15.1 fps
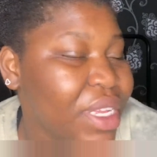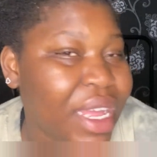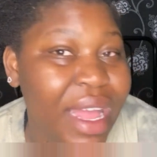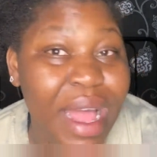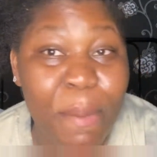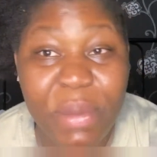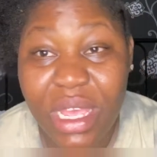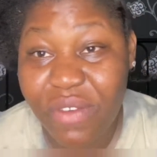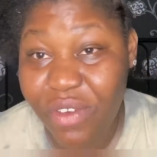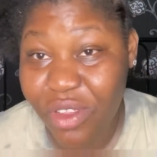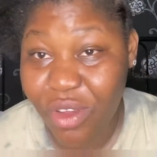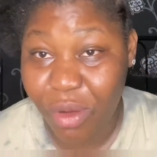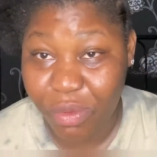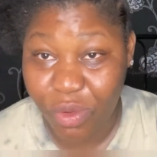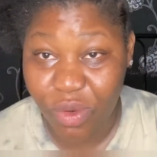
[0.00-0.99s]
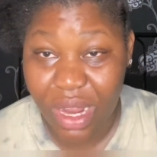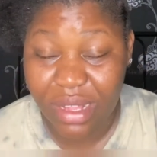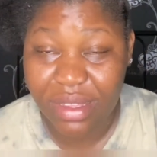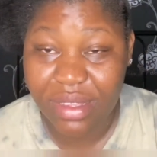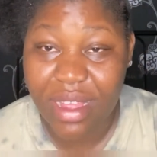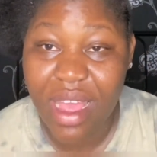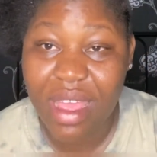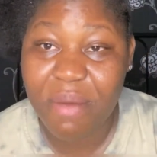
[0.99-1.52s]
I'm giving you up to that
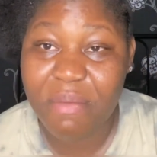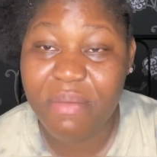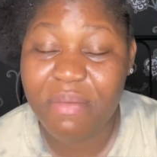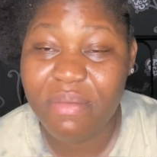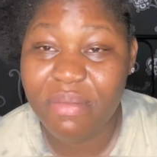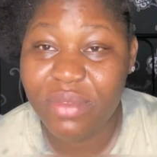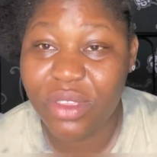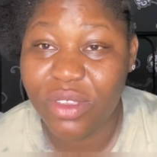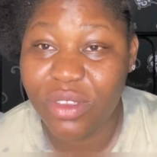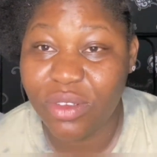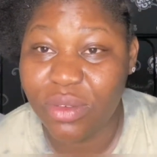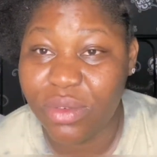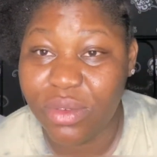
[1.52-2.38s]
time to